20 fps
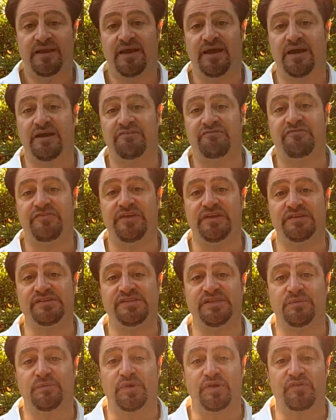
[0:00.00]
uh,
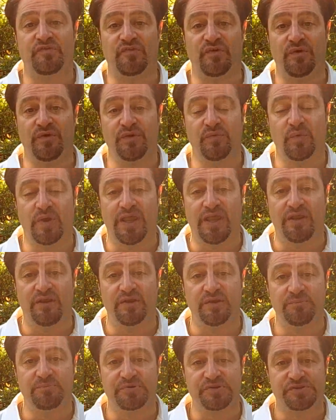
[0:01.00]
feels that we're throwing away a
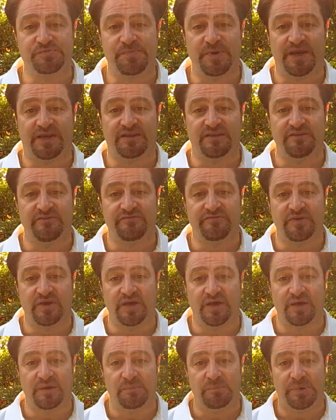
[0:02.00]
good prospective
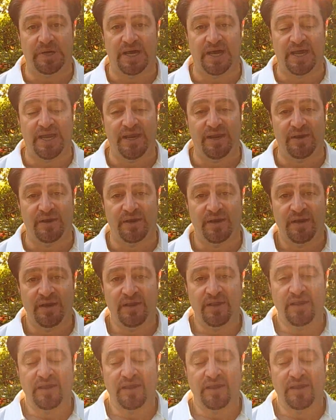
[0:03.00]
uh, buyer.